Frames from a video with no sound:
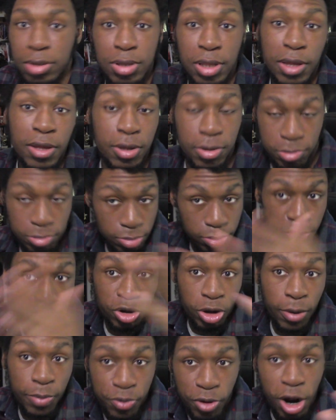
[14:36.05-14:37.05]
it
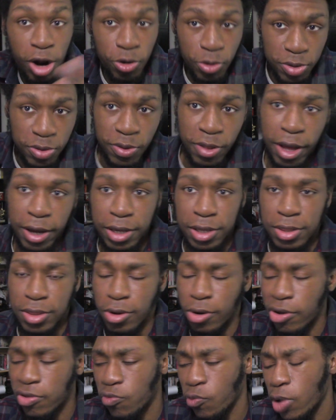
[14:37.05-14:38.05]
saw progress with
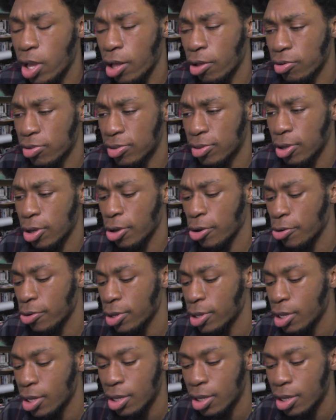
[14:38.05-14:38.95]
Akito as well, so